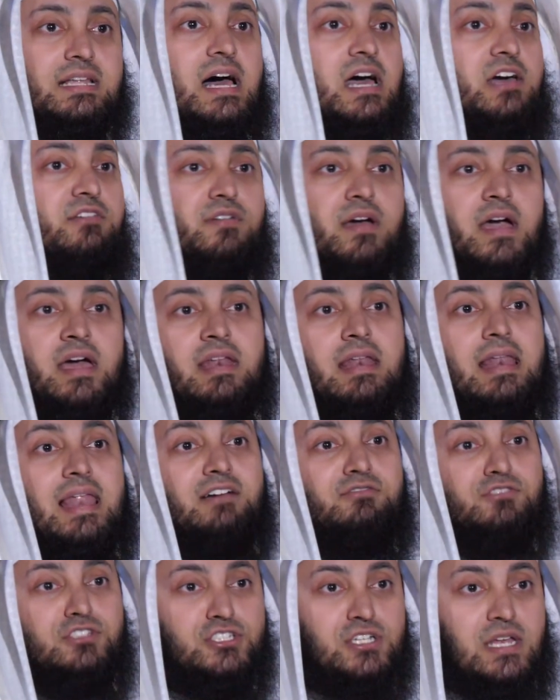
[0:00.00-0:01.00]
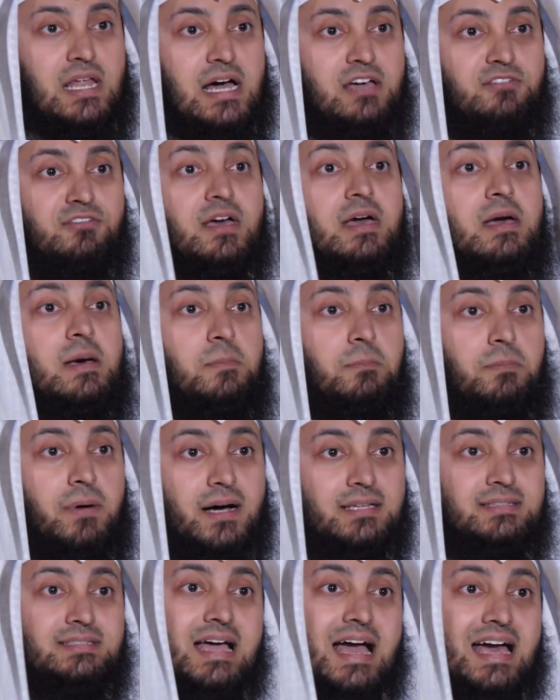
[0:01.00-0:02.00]
life and lavish life,
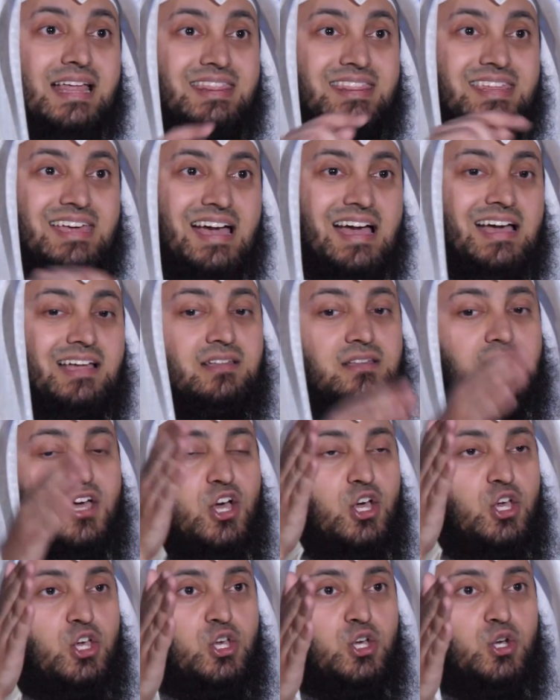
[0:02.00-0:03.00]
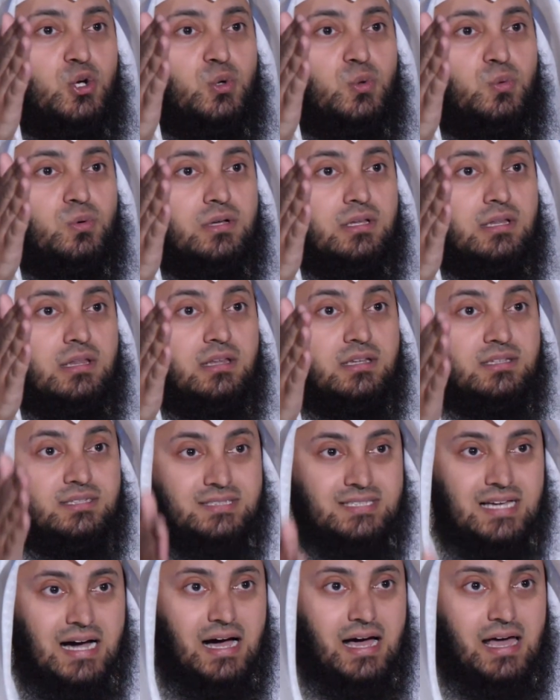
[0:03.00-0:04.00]
but at the end you will
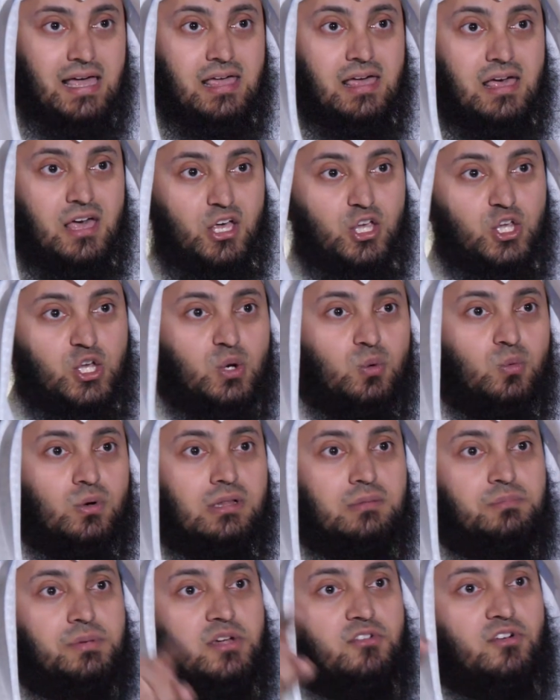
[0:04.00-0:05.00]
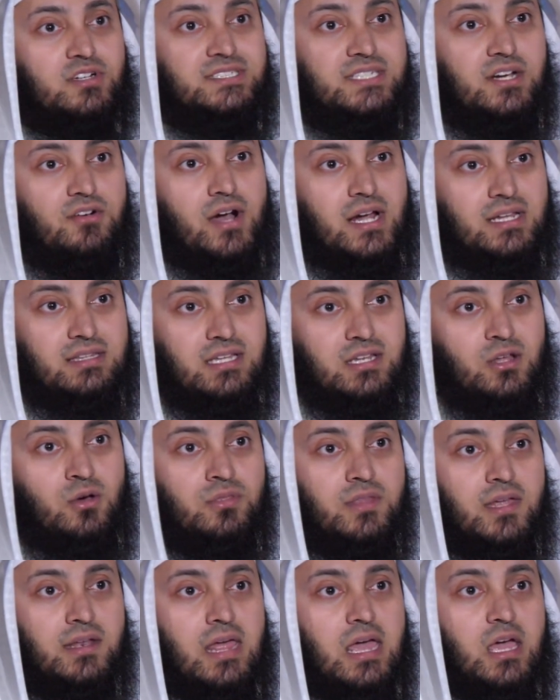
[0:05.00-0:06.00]
die, you will be resurrected
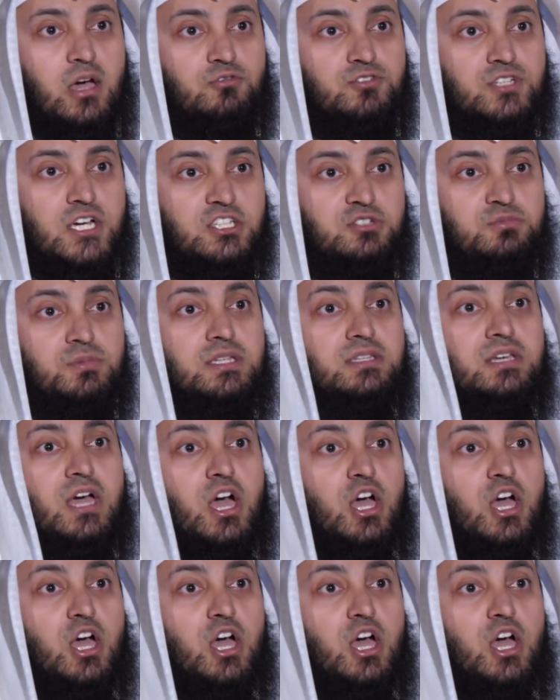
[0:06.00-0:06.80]
on the Day of Judgment,